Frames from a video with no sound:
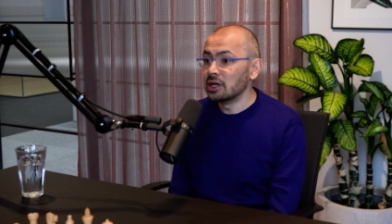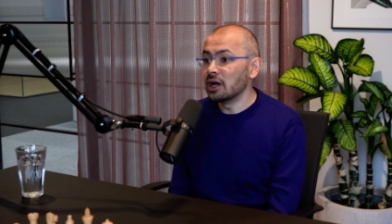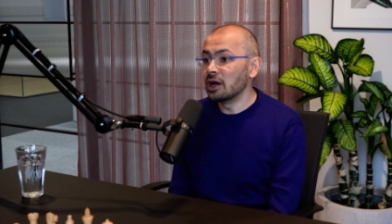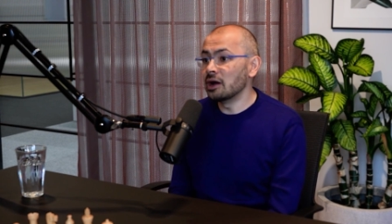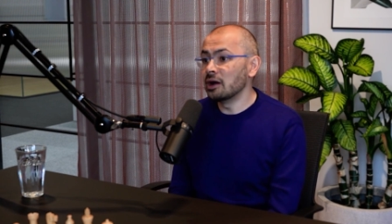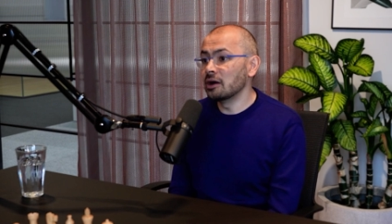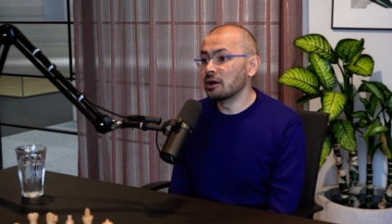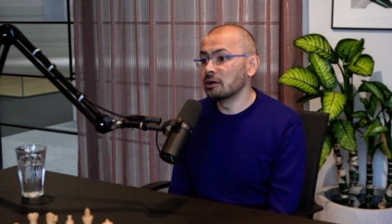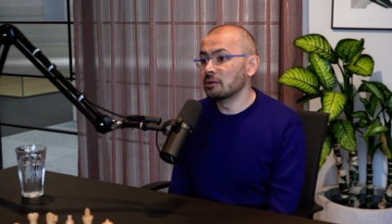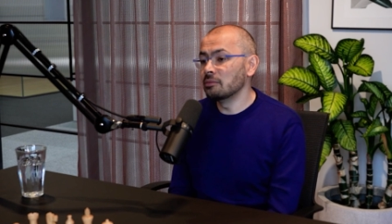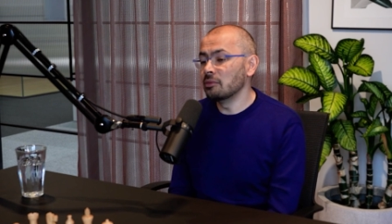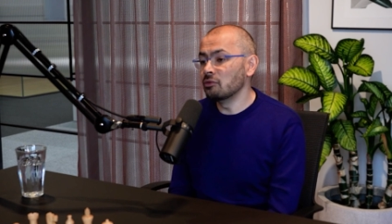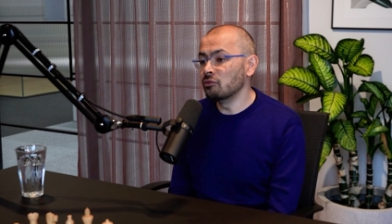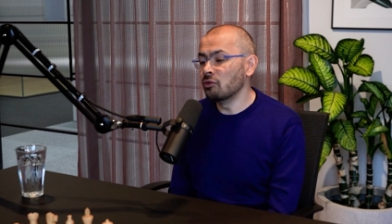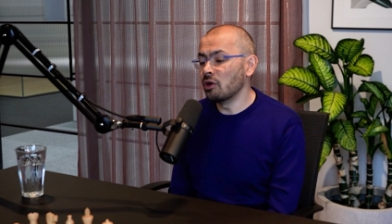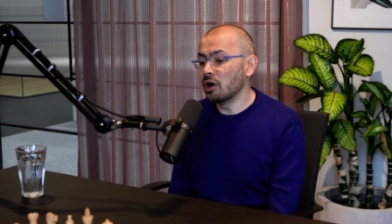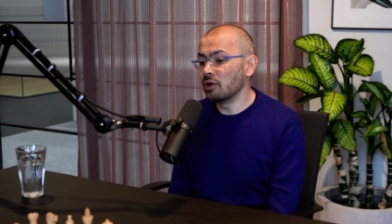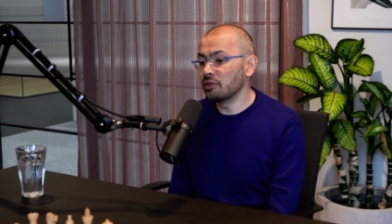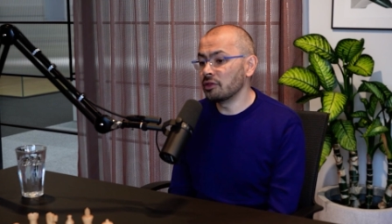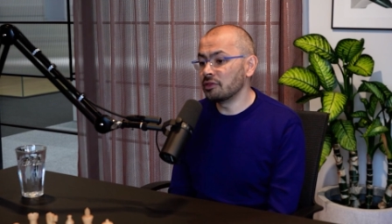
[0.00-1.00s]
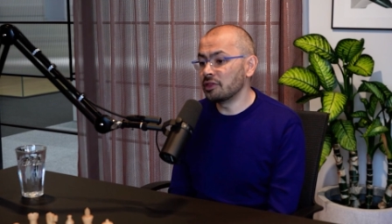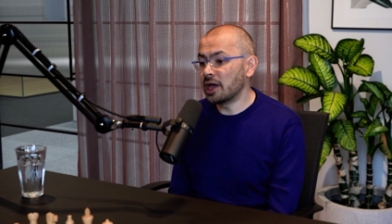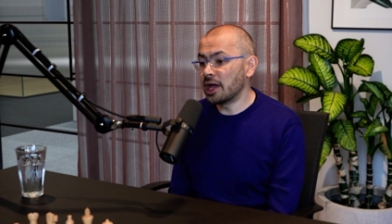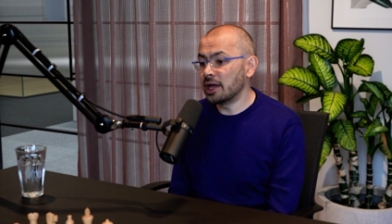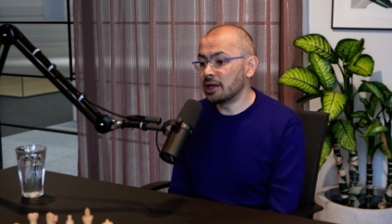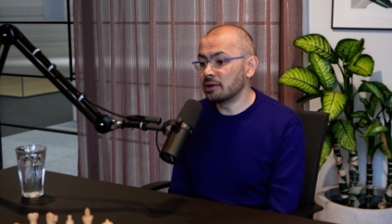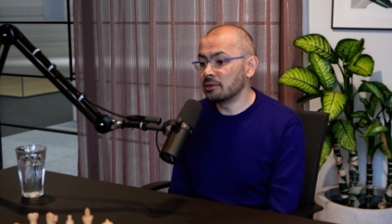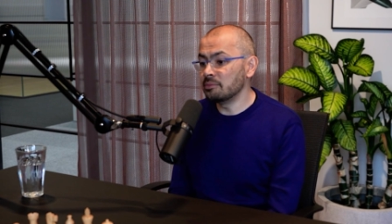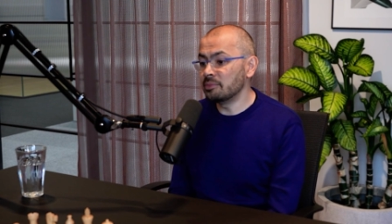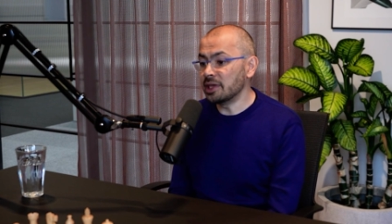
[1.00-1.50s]
Um, rather
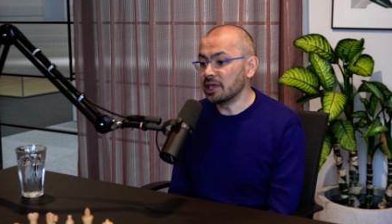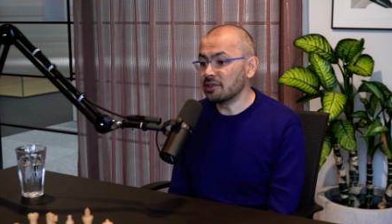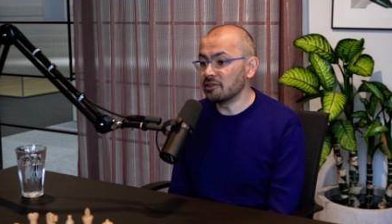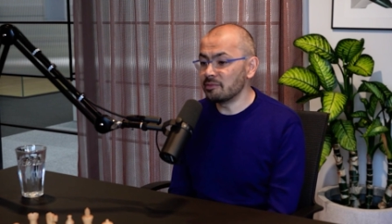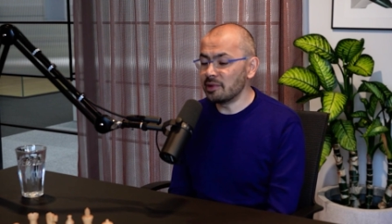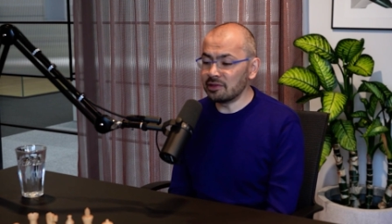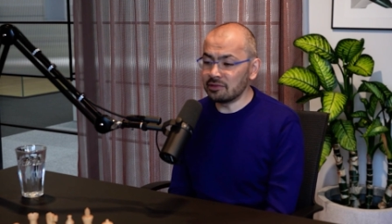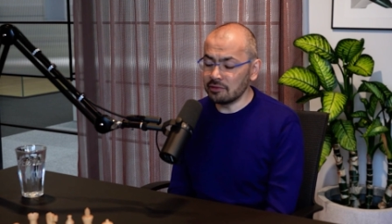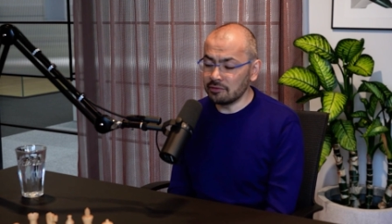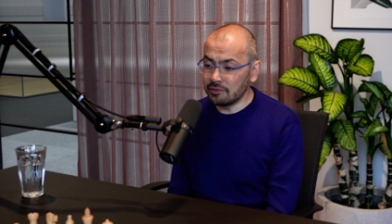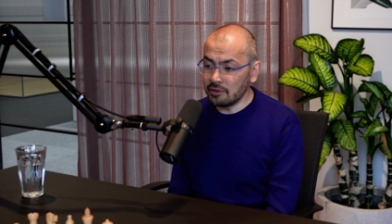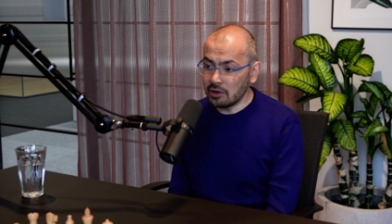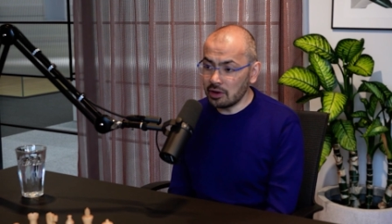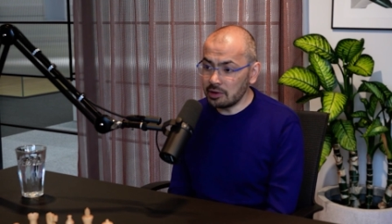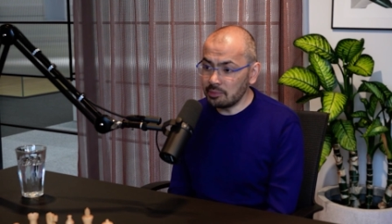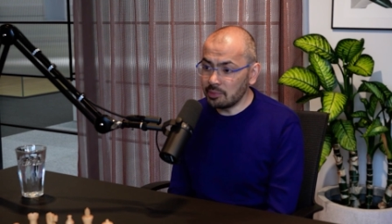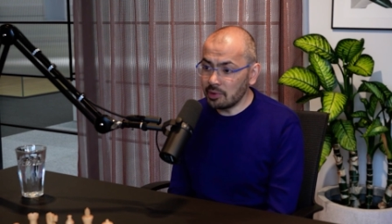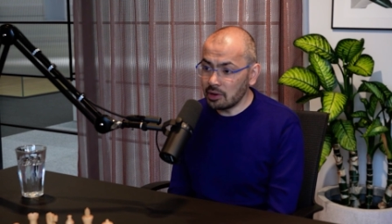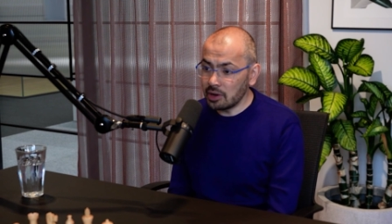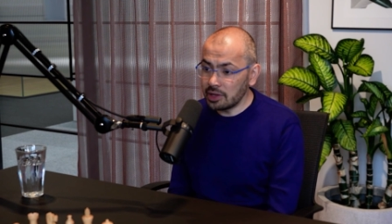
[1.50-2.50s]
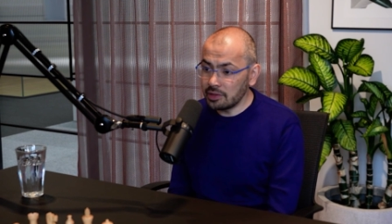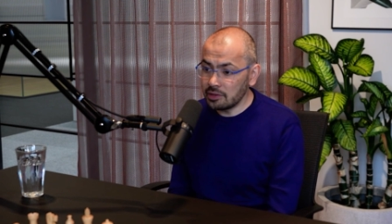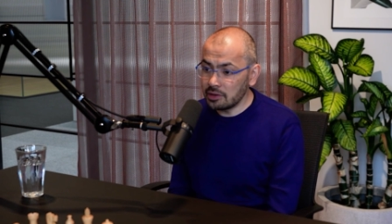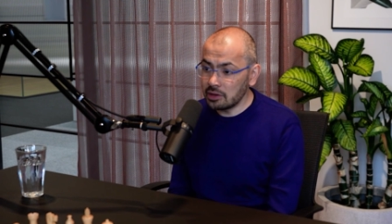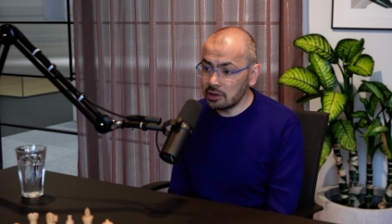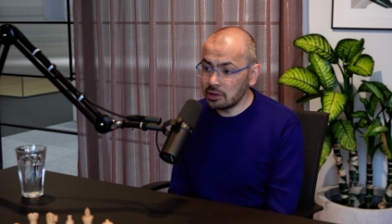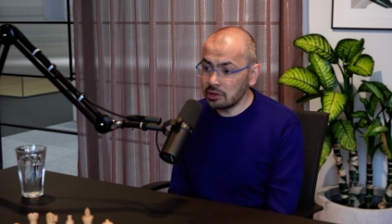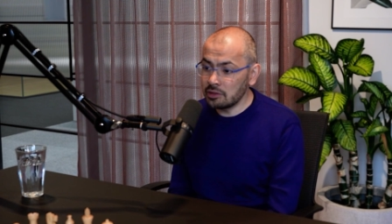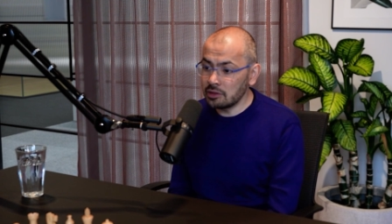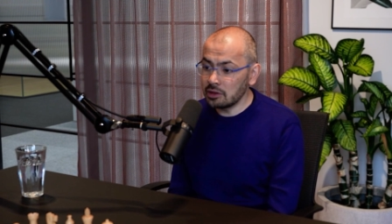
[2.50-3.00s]
than being specified by
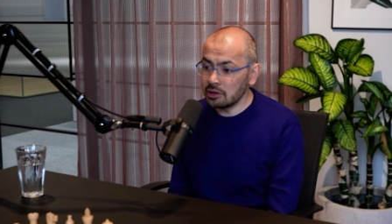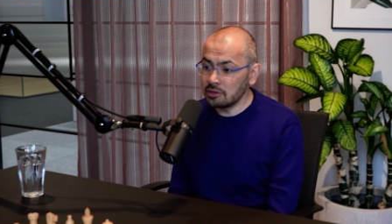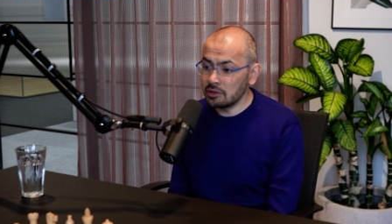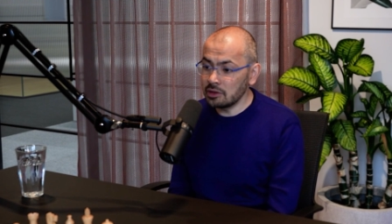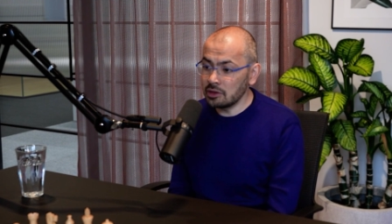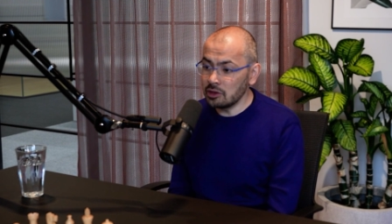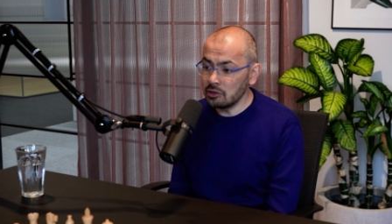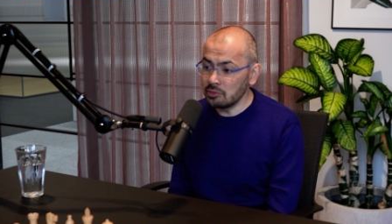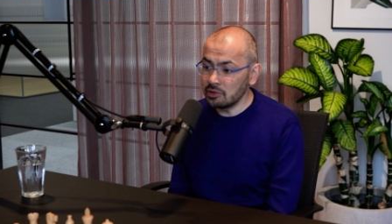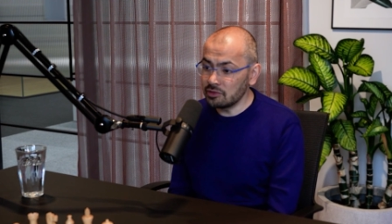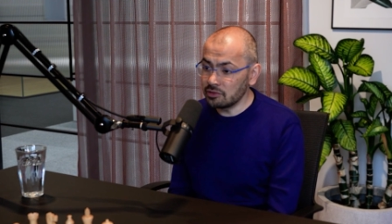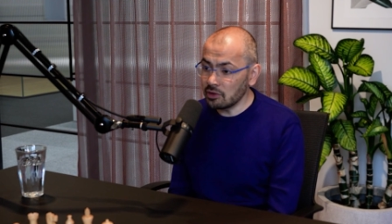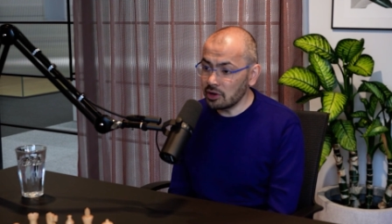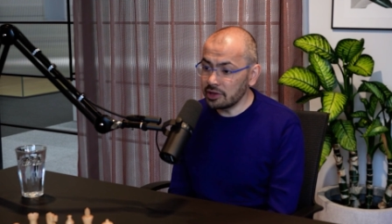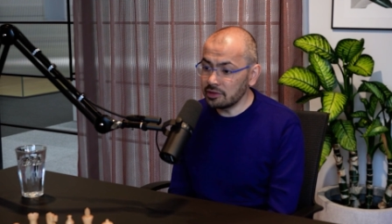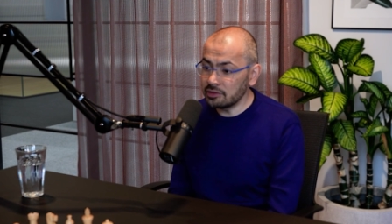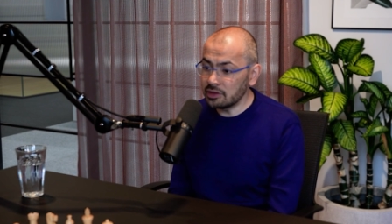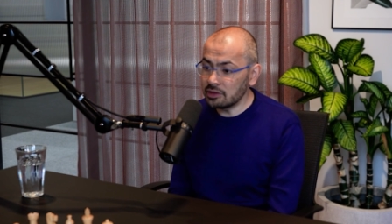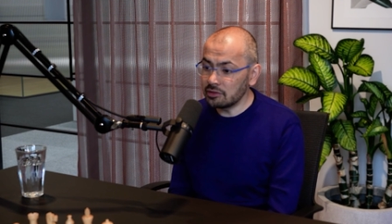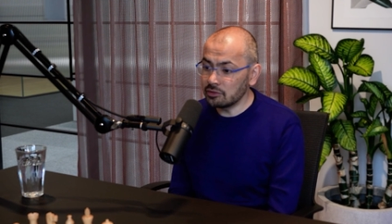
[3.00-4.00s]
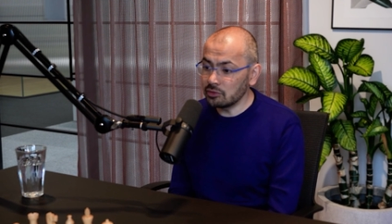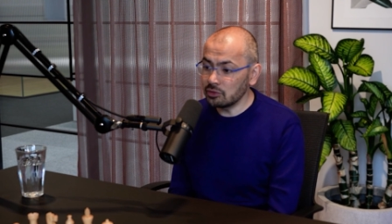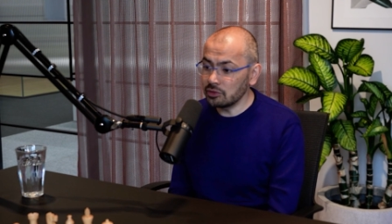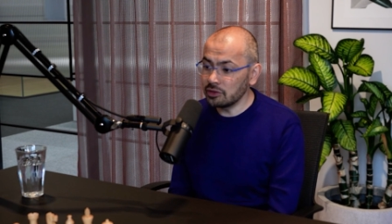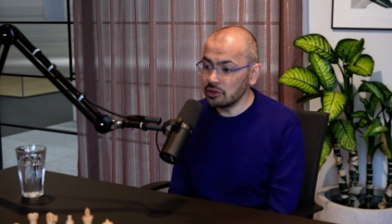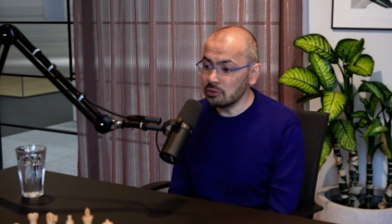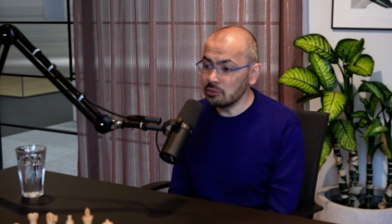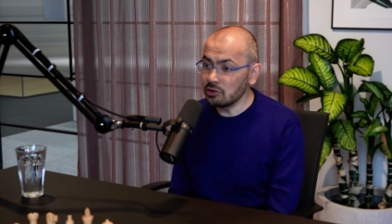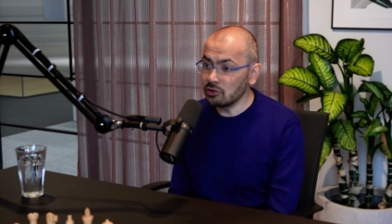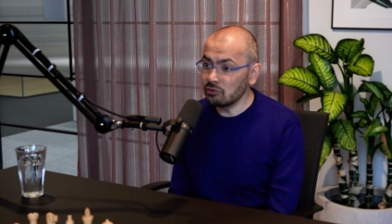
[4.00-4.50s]
the, the the human scientists or the
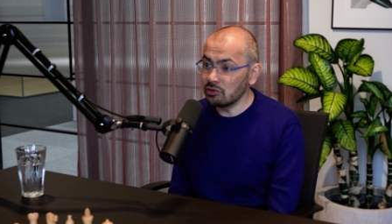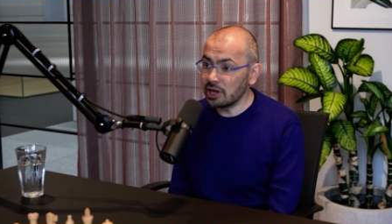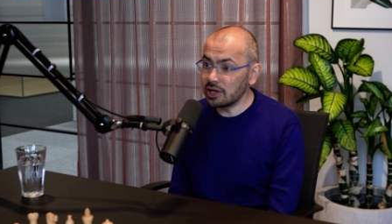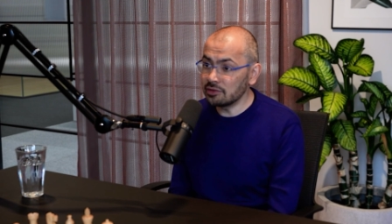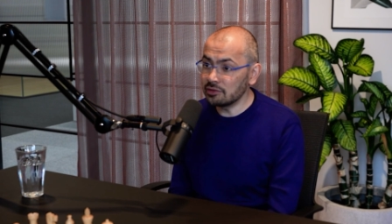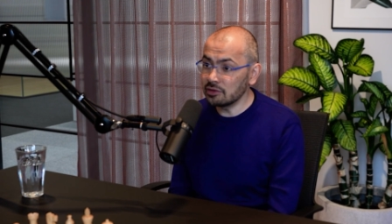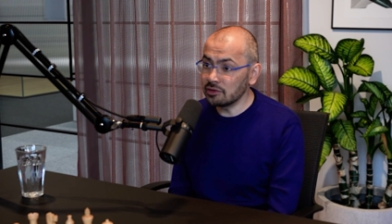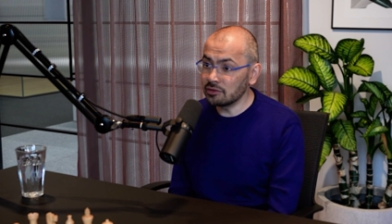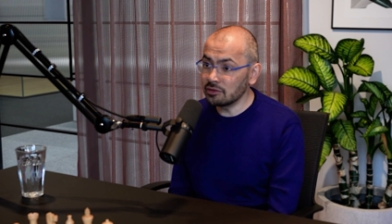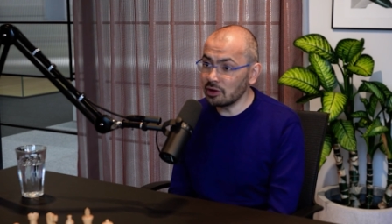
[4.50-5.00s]
human creators.